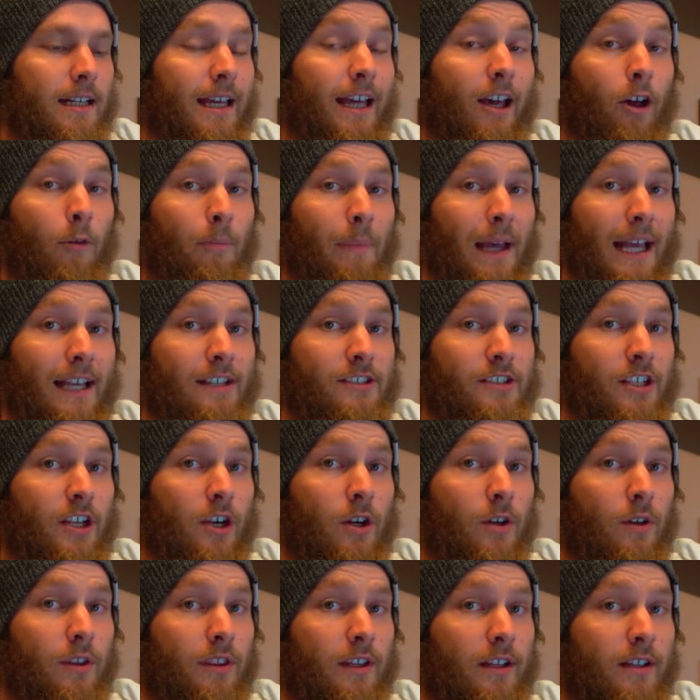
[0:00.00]
El
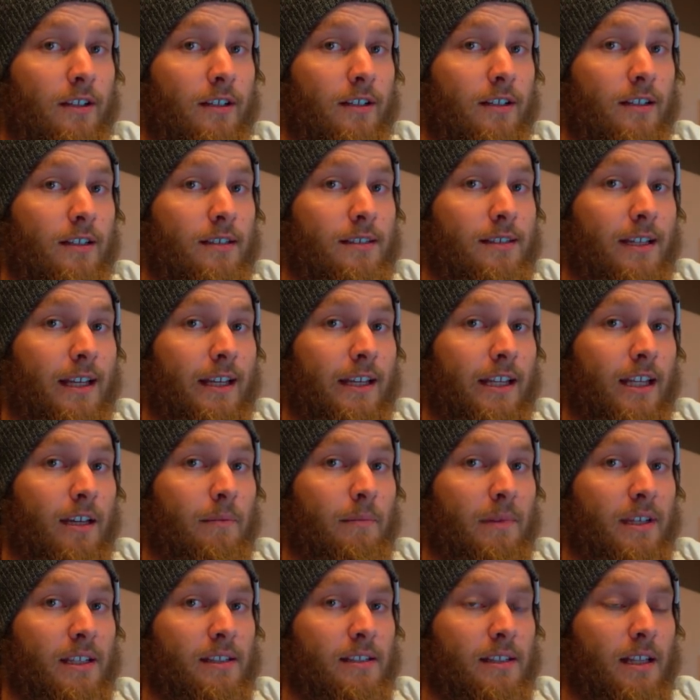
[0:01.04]
Paso. Their
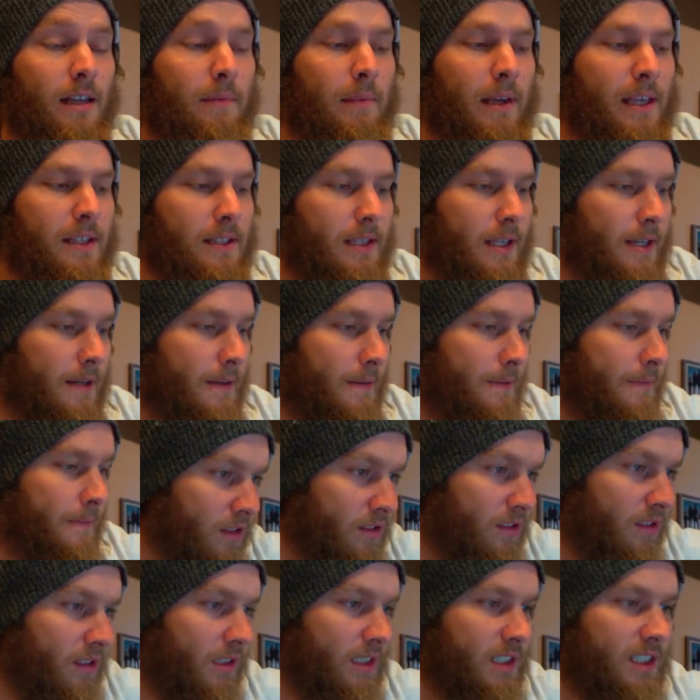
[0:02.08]
stadium is amazing.
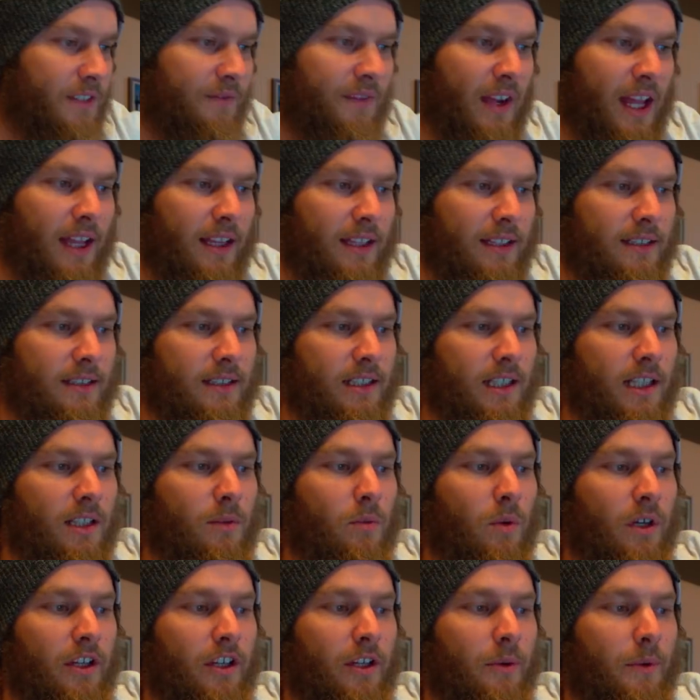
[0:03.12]
Marcellus
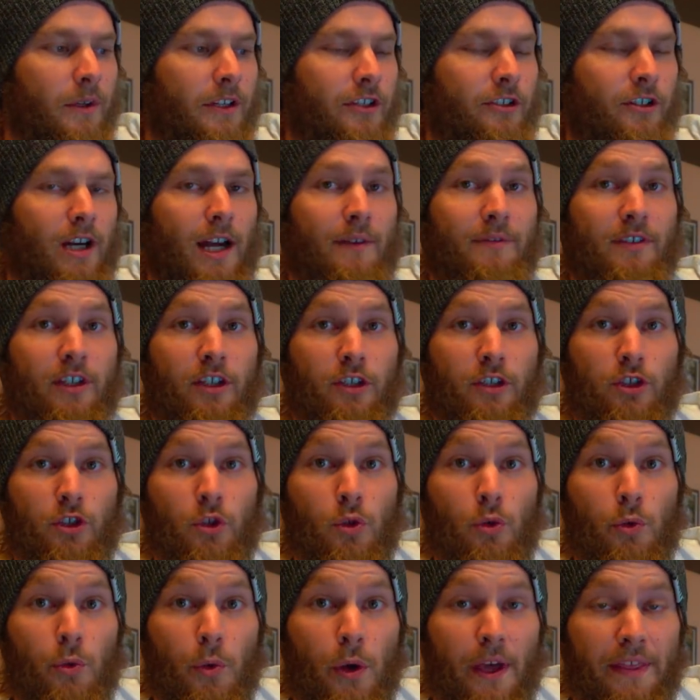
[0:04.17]
Valentine, what year were you drafted?
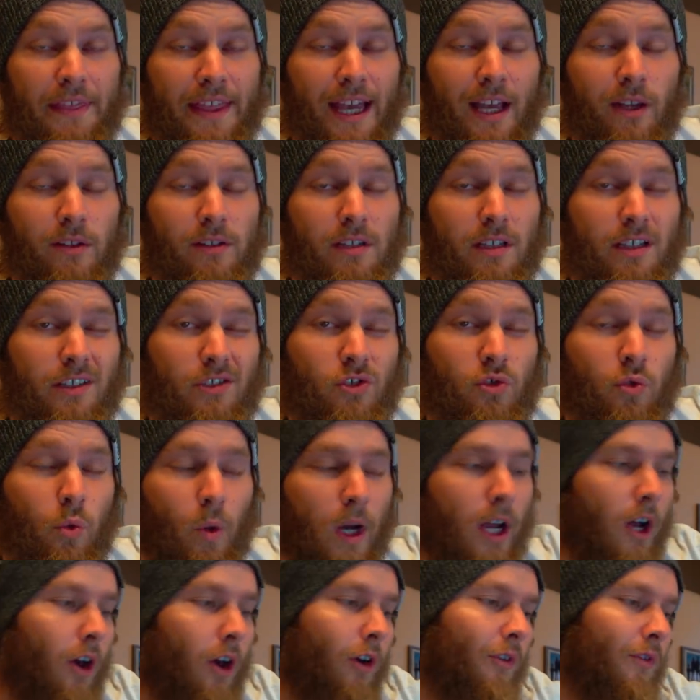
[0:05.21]

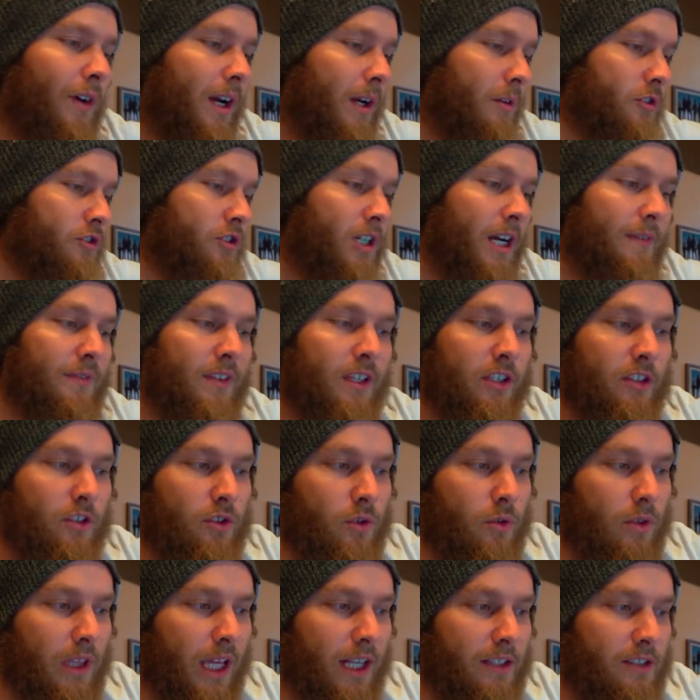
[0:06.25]
2012. I was drafted in
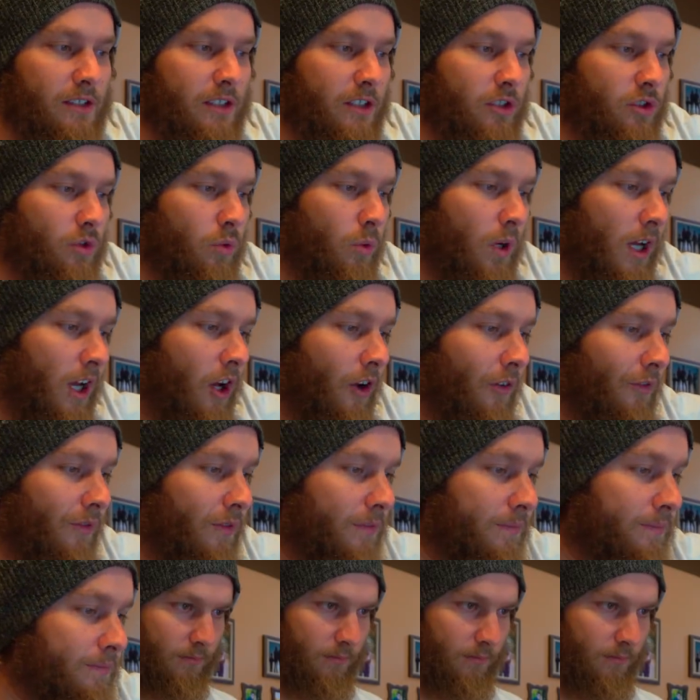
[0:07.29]
2012.